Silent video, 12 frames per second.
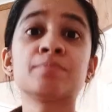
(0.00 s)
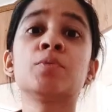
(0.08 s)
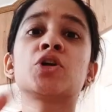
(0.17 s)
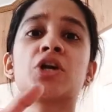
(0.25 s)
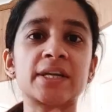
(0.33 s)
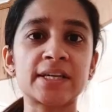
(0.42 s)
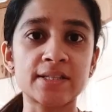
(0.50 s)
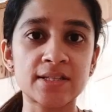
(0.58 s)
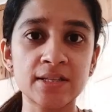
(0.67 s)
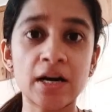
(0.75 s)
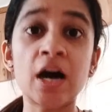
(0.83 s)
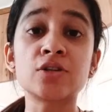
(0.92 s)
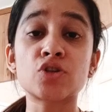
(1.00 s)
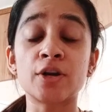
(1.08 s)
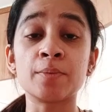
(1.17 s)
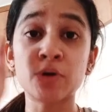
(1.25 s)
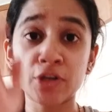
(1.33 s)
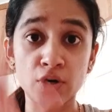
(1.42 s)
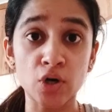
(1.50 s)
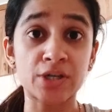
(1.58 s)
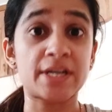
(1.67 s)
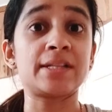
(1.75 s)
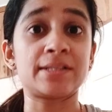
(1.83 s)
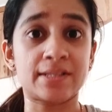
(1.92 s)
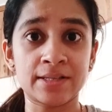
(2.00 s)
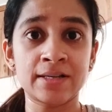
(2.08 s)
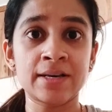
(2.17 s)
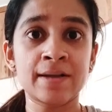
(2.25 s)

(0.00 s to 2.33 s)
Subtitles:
Book your tickets. Book your hotels.